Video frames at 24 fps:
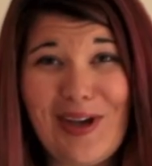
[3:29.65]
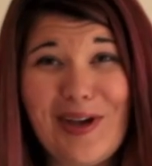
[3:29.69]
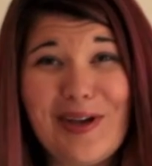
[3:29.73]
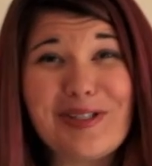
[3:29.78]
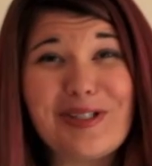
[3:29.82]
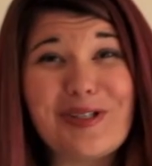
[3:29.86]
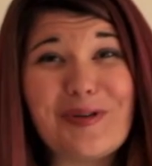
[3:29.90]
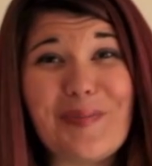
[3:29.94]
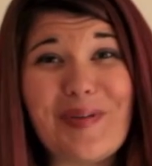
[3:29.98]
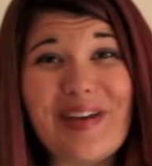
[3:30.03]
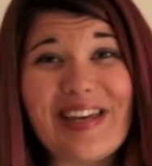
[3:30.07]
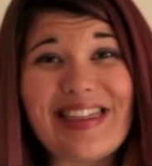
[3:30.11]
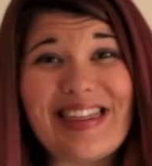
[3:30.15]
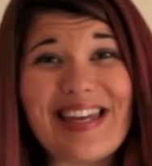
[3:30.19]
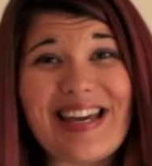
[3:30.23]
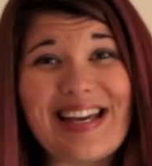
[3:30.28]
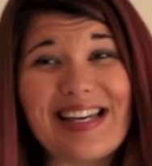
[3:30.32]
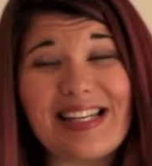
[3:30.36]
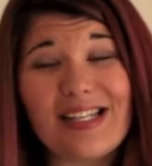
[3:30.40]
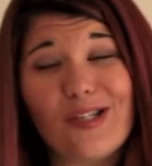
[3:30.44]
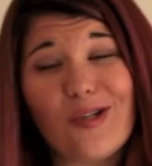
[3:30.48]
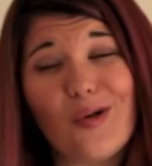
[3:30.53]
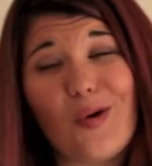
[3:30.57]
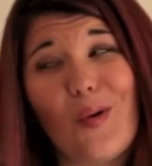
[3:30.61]
So big
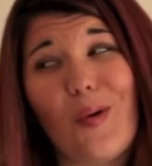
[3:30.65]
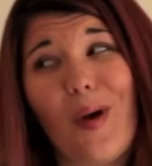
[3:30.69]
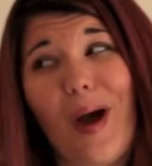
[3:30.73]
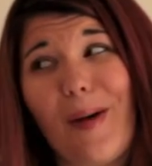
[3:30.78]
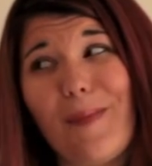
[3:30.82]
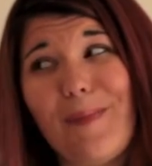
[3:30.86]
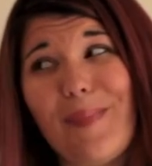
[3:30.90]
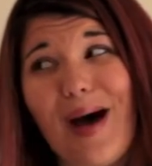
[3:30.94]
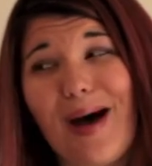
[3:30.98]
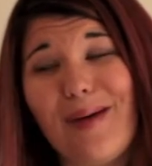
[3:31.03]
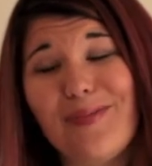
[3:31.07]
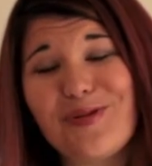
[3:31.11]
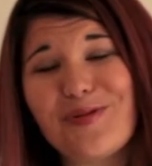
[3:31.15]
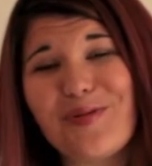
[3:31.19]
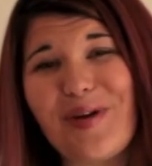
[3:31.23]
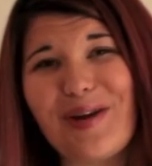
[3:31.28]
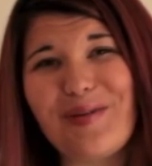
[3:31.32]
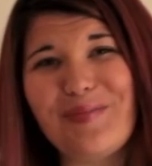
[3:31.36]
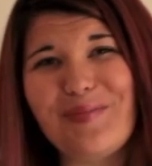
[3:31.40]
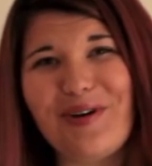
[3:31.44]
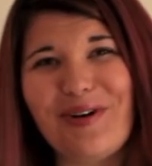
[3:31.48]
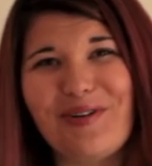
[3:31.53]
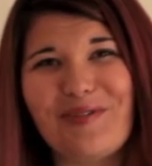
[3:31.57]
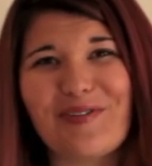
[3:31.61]
thanks to Bob's Red
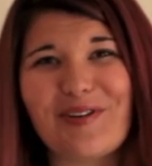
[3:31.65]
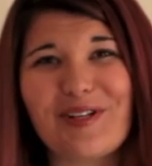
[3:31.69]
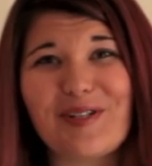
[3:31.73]
Mill for